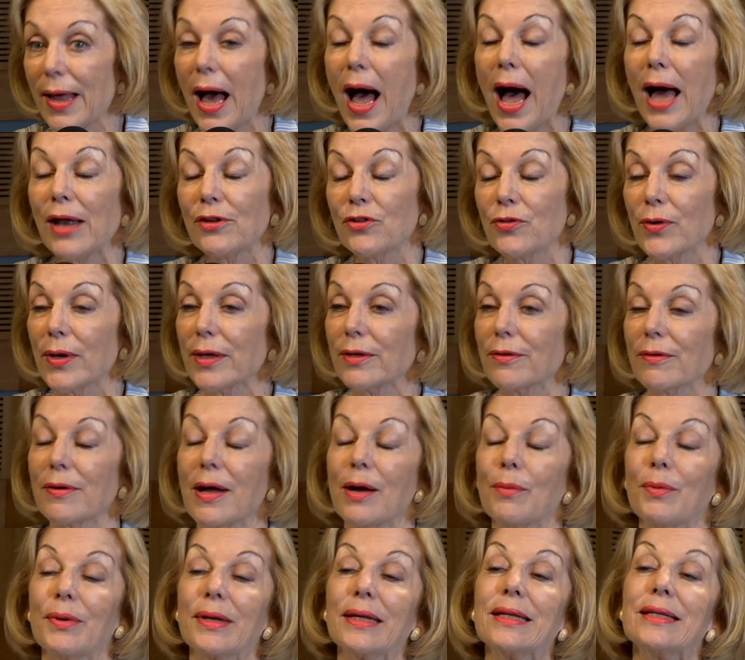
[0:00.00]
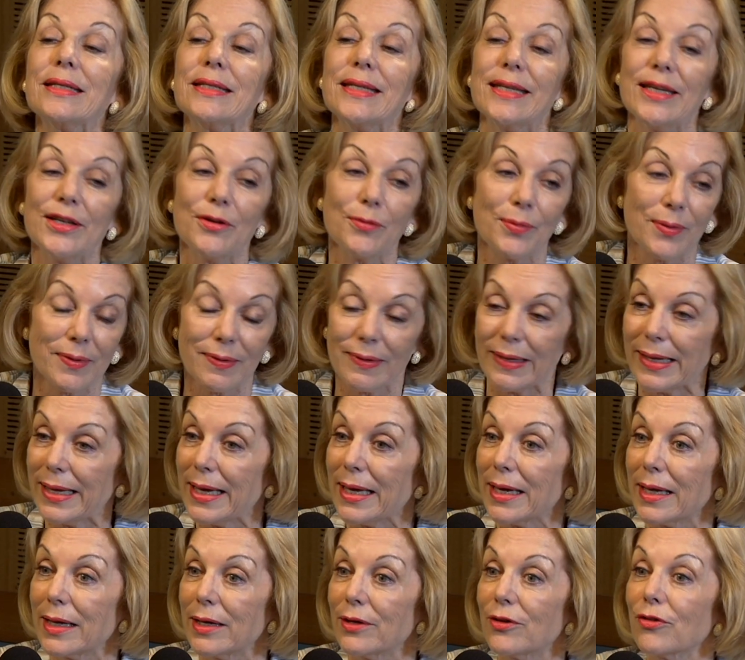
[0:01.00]
the art director and I were continuously
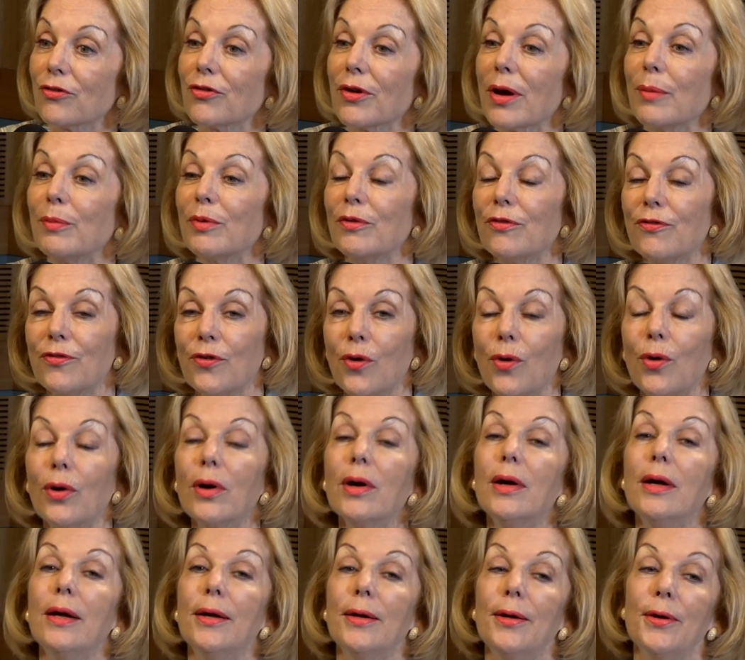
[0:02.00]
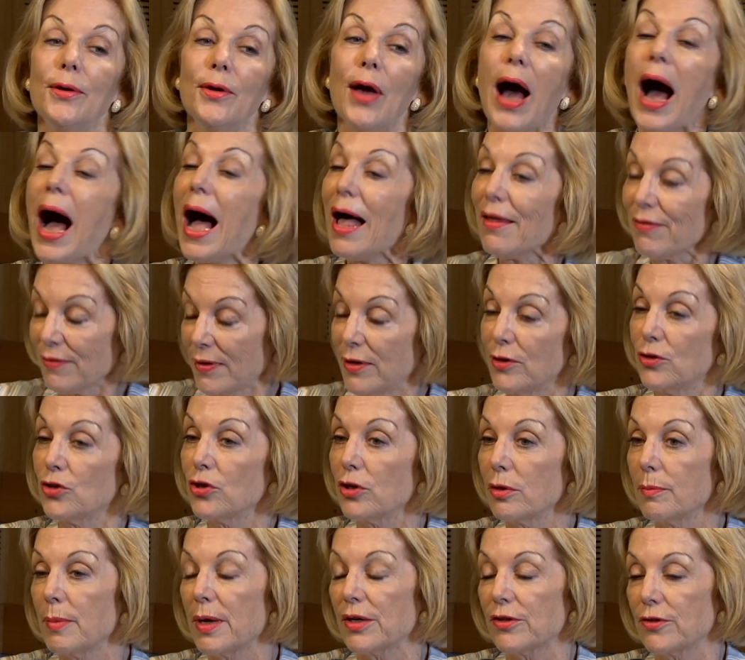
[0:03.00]
getting into trouble for asking
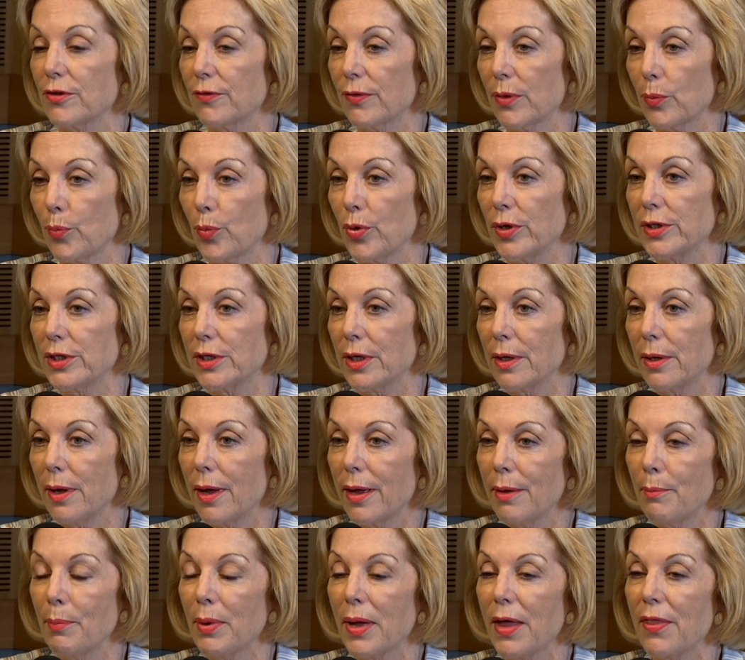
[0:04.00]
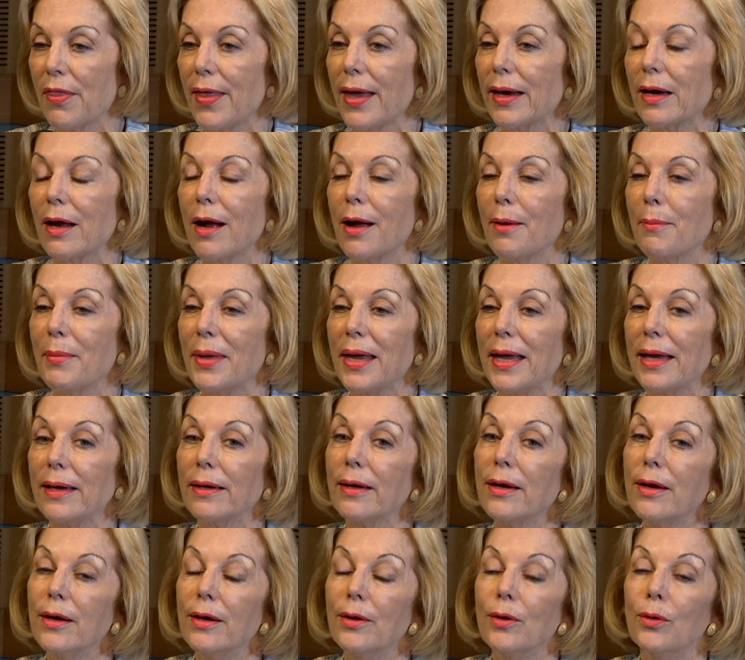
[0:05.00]
too much of the printer. And by that I
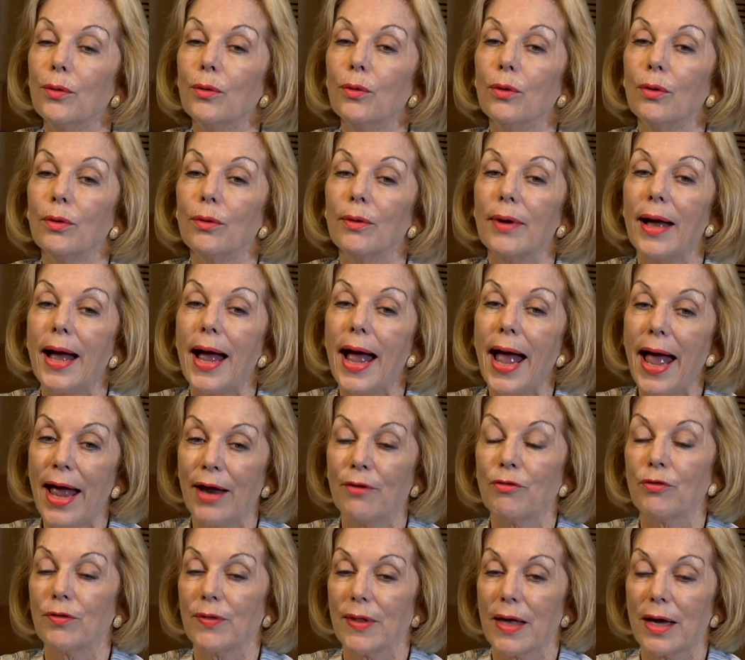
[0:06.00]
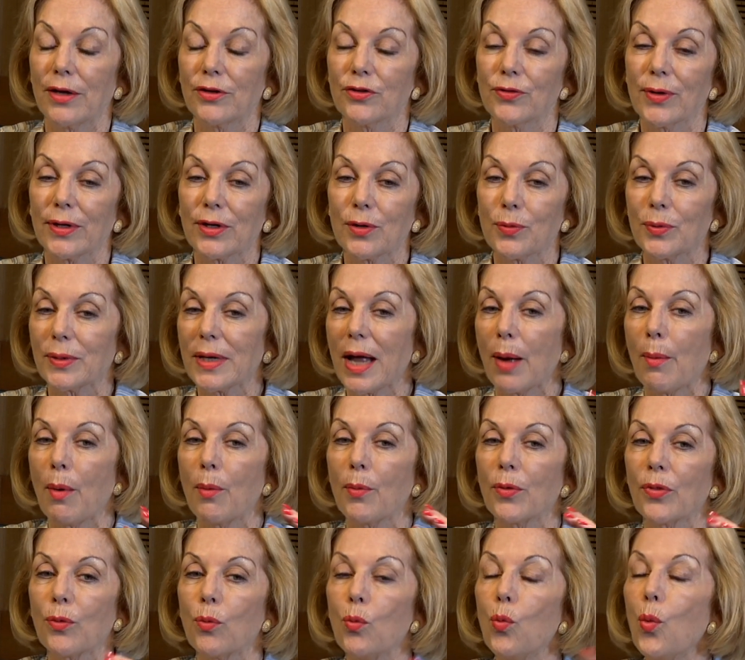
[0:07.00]
mean Andrew, the art director, would come up
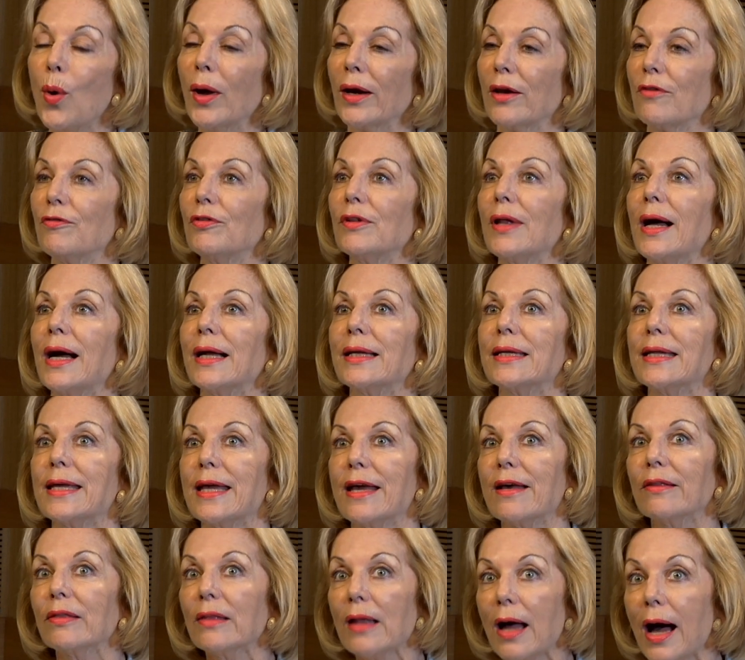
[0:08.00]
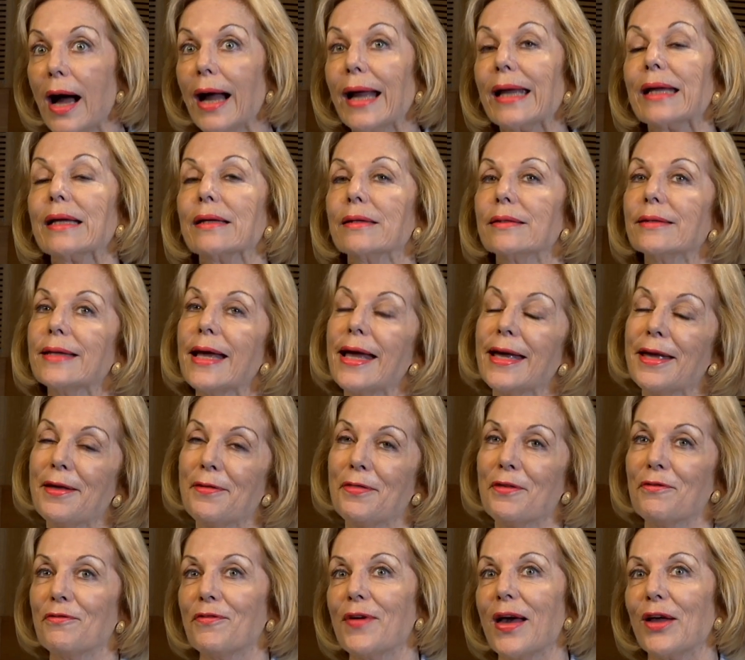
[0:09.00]
with a wonderful idea, like taking
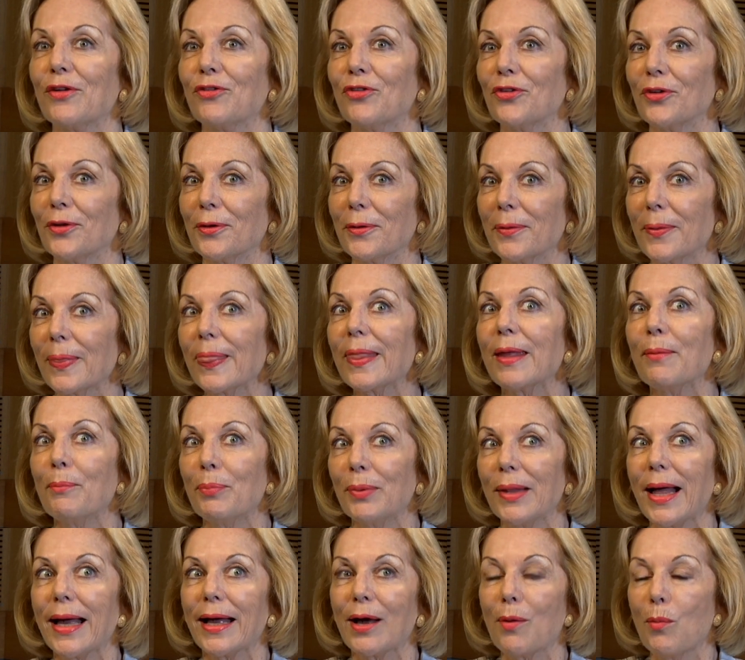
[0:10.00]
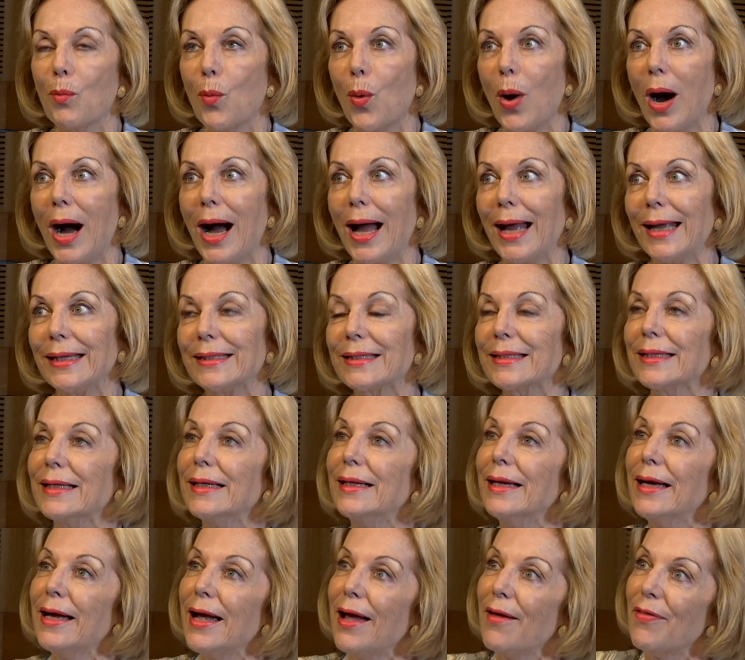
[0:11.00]
the fashion in black and white
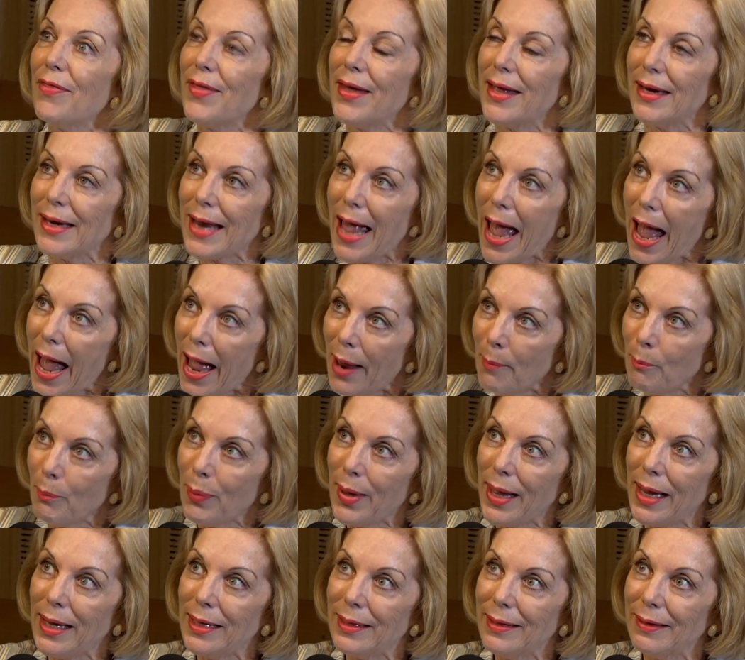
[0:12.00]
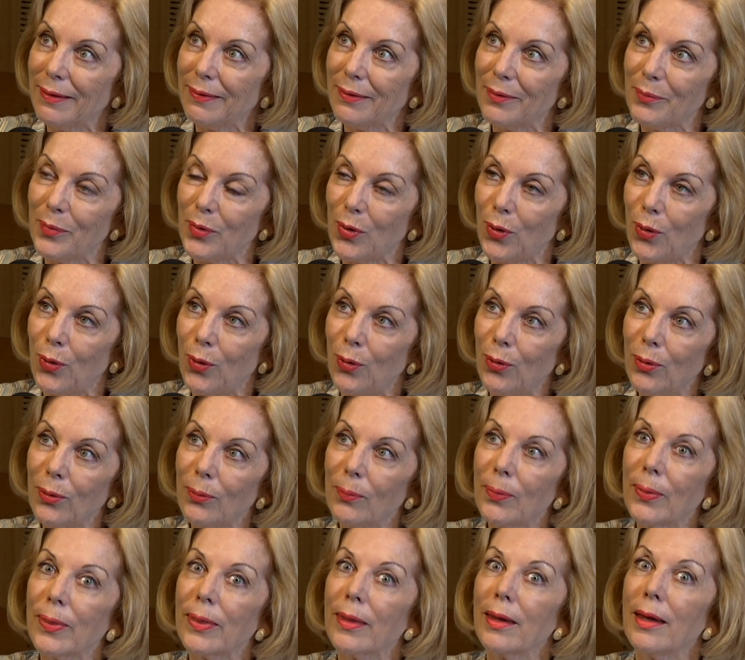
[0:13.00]
and then hand painting them all